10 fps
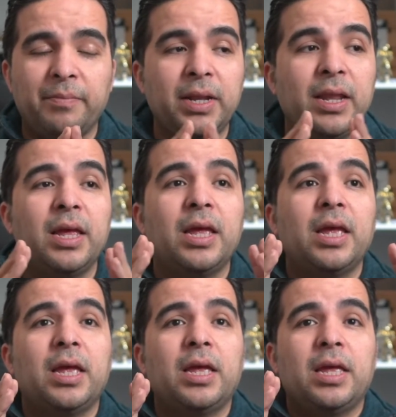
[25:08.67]
I mean,
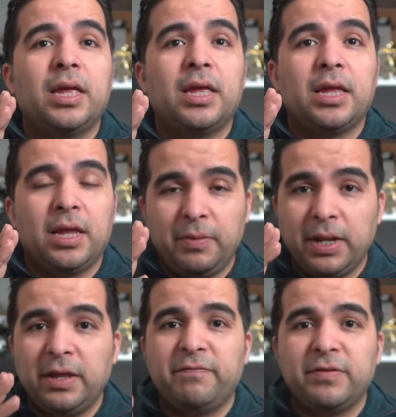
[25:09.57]

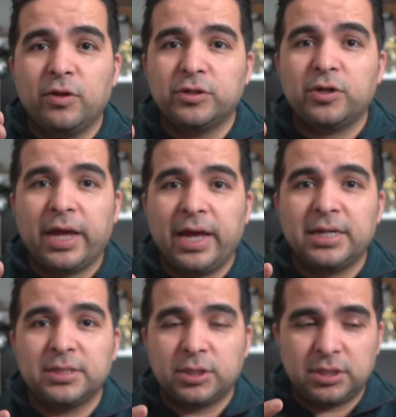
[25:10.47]
even if it doesn't
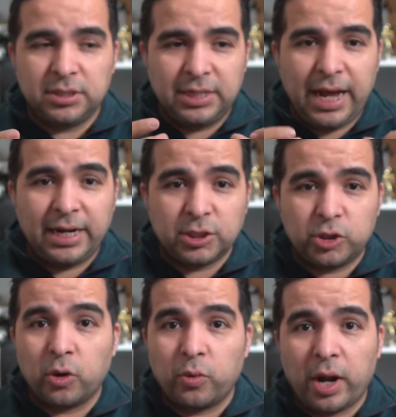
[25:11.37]
get that
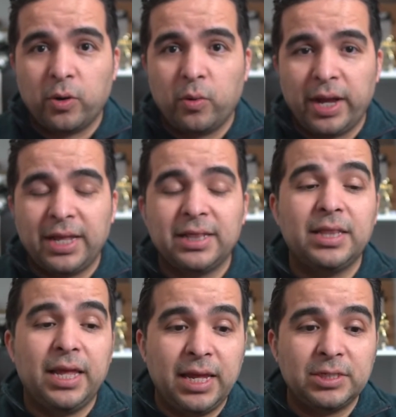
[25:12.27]
strong right away,
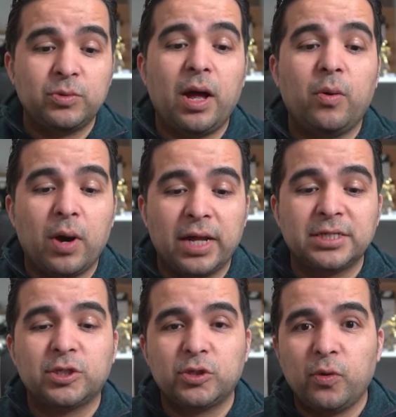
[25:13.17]
this one was
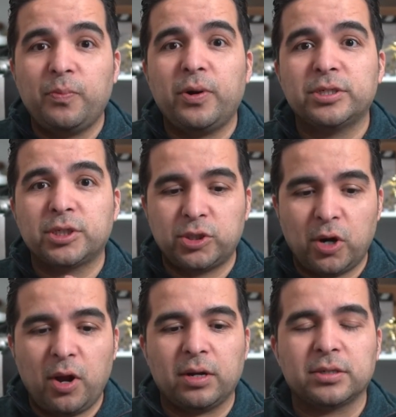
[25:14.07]
super
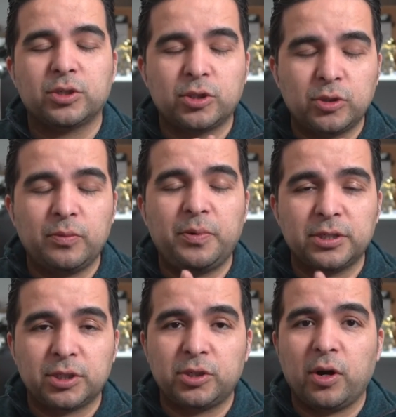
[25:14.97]
strong, super
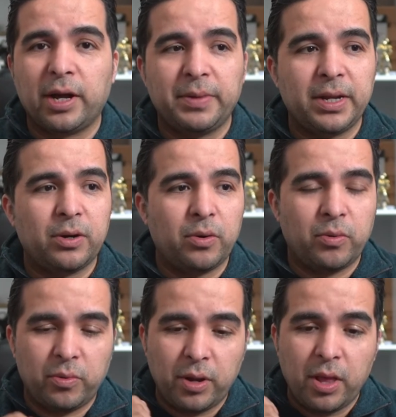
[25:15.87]
strong. I mean,
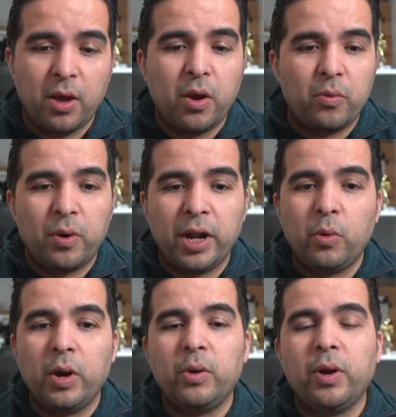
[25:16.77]
right
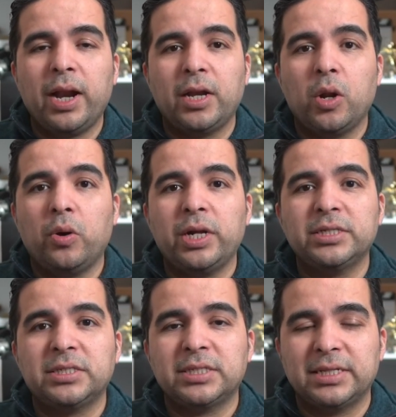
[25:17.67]
away when I
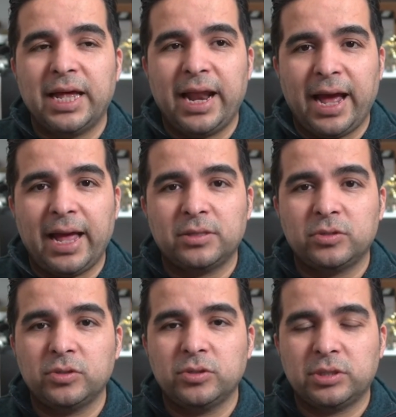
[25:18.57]
noticed that I had
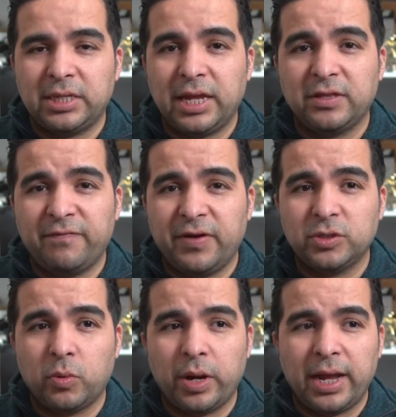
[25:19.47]
to take the
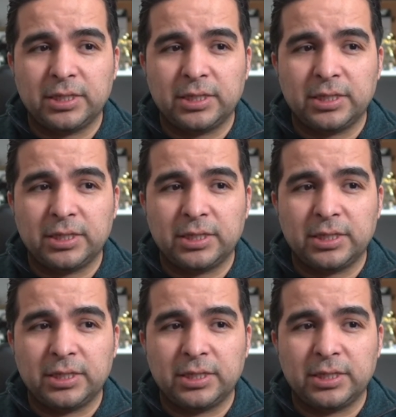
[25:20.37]
face away, I